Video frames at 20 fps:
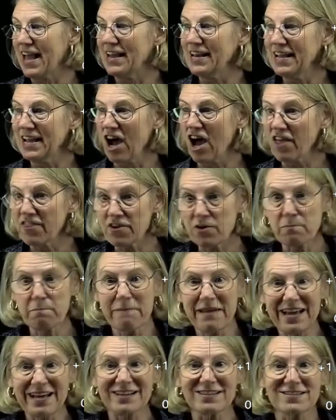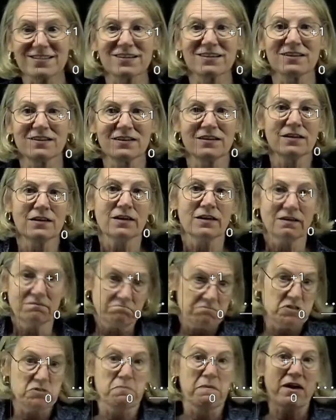any other bit,
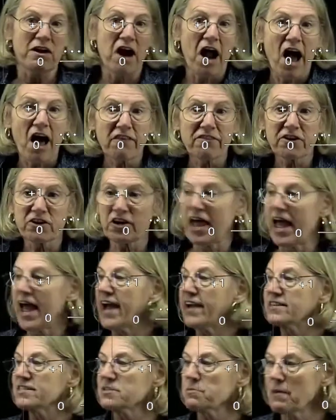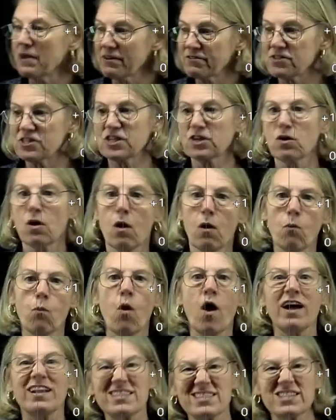doesn't matter how they're lagged, doesn't matter if 0,
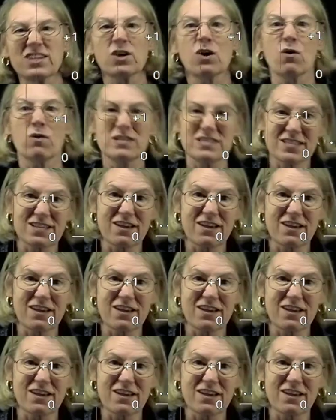1, 0, and